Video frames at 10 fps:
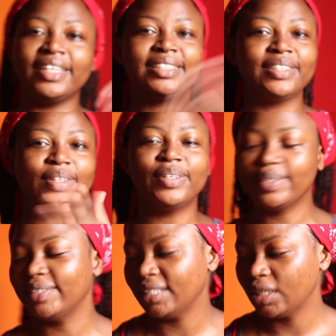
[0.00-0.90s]
where
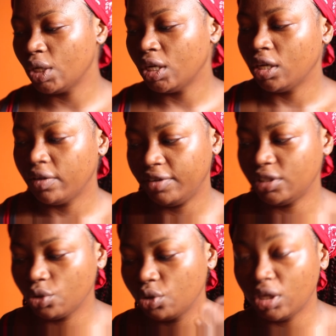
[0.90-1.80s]

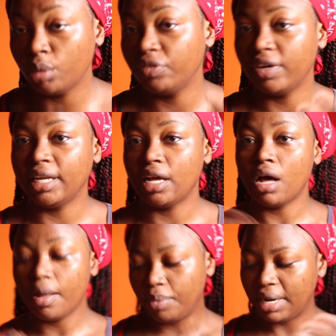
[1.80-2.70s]
to go down before I
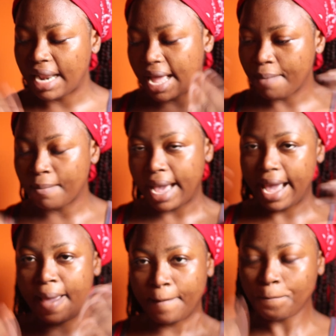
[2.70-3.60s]
now apply
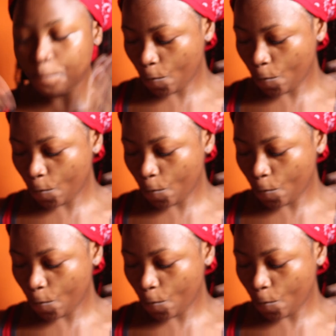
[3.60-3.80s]
my